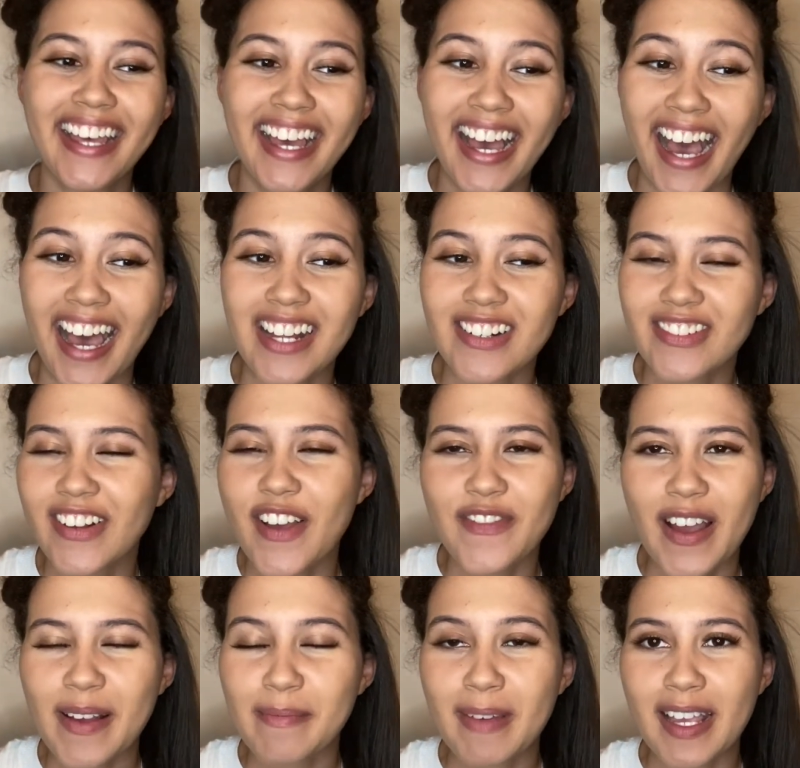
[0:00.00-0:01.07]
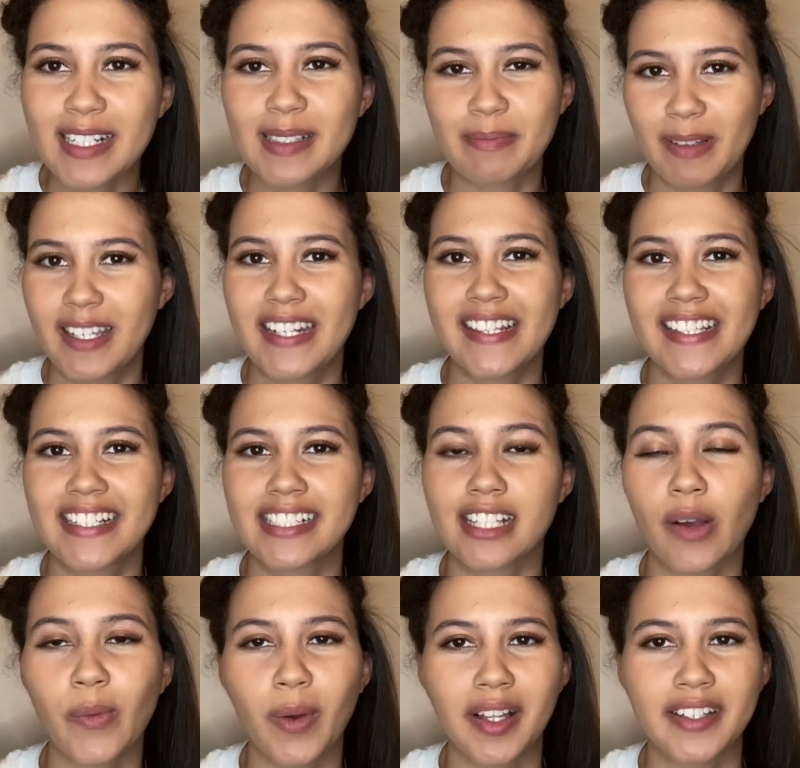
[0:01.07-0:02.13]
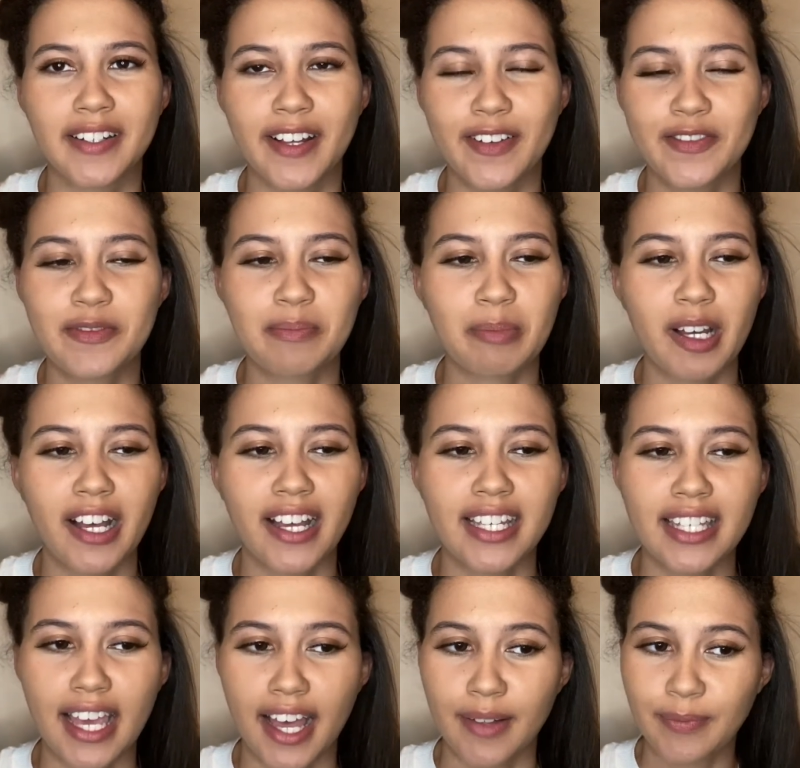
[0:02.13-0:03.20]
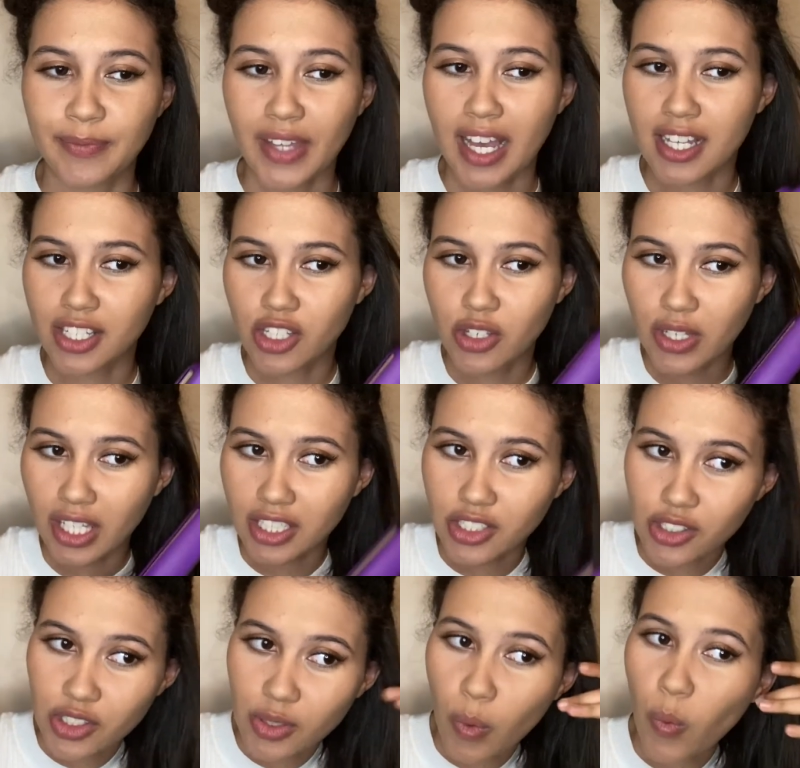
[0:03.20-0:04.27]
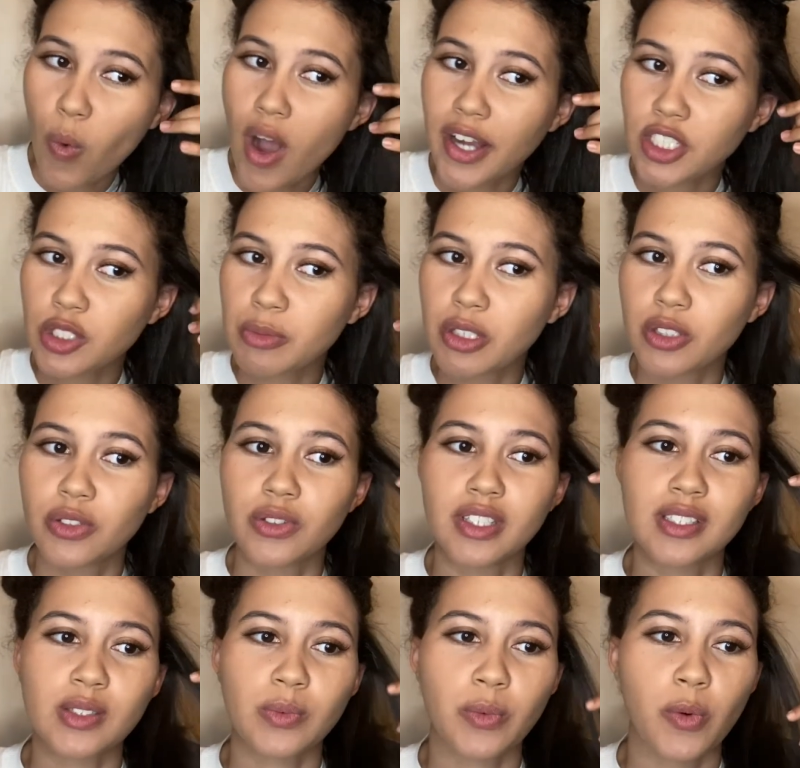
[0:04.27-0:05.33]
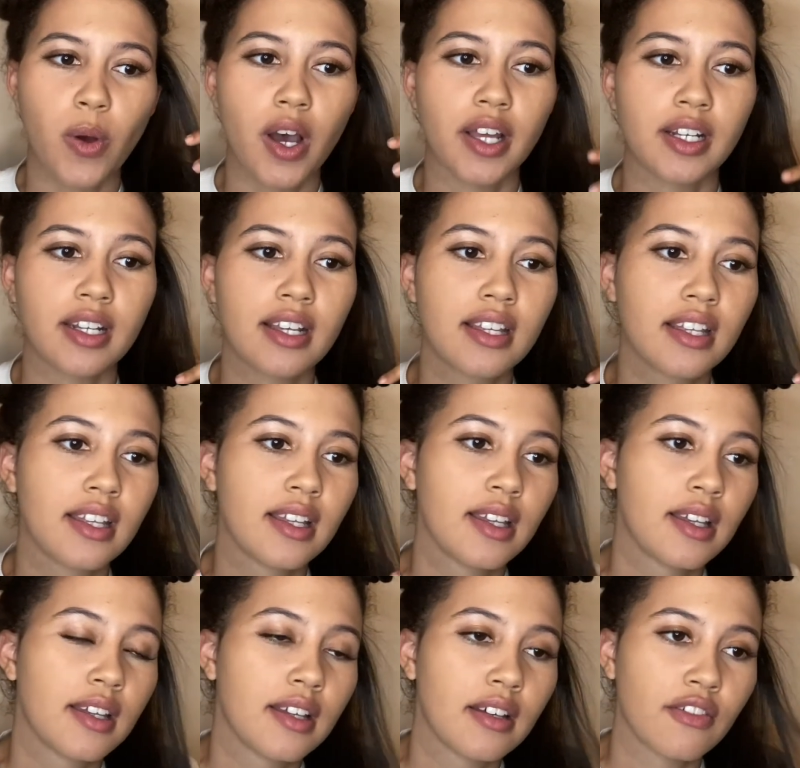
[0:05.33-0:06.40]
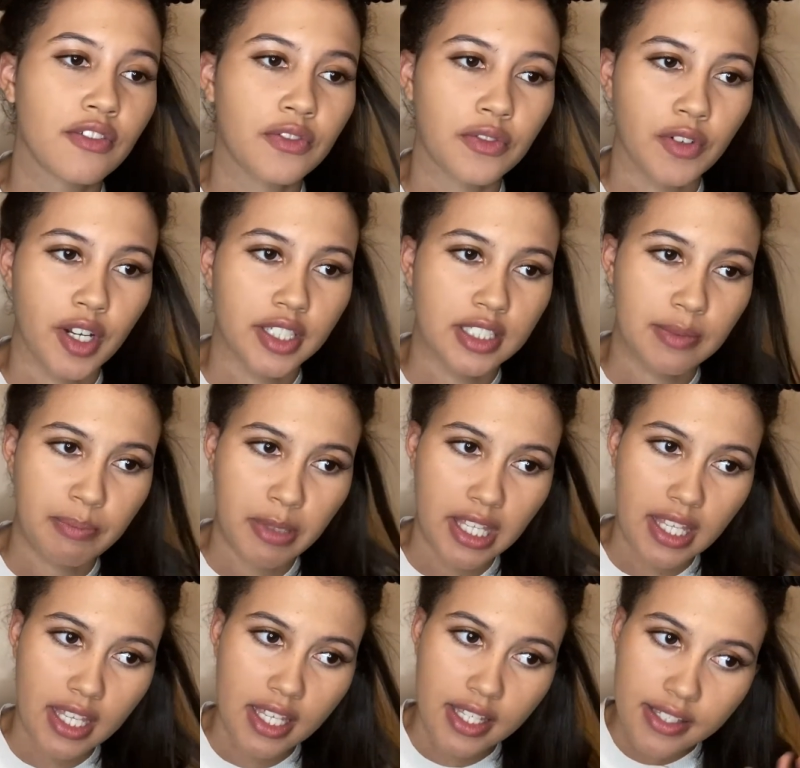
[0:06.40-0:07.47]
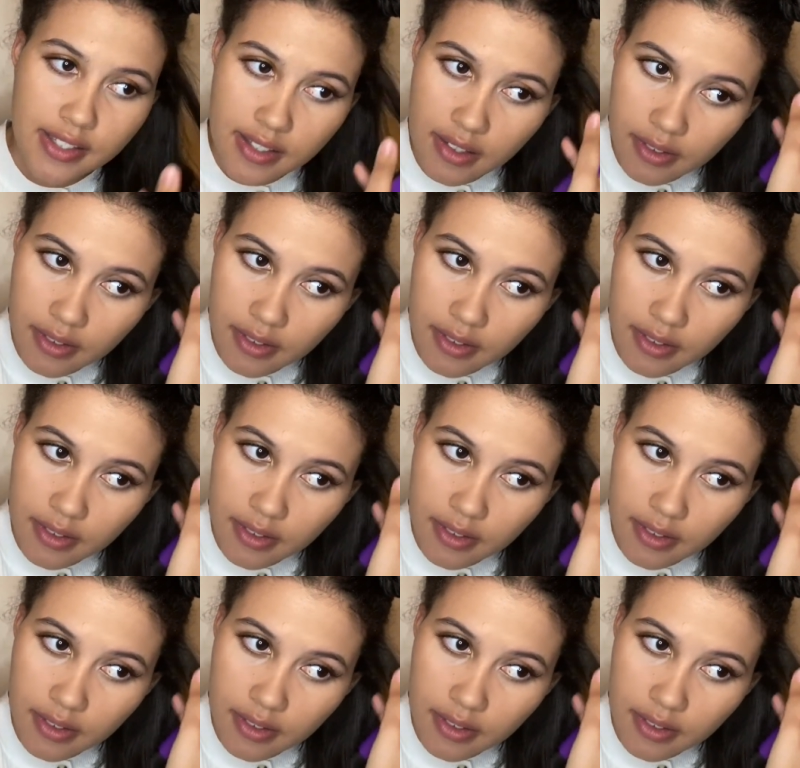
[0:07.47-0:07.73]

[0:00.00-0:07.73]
I don't know if I'm explaining this well enough, but yeah, you can just watch me do this one front piece.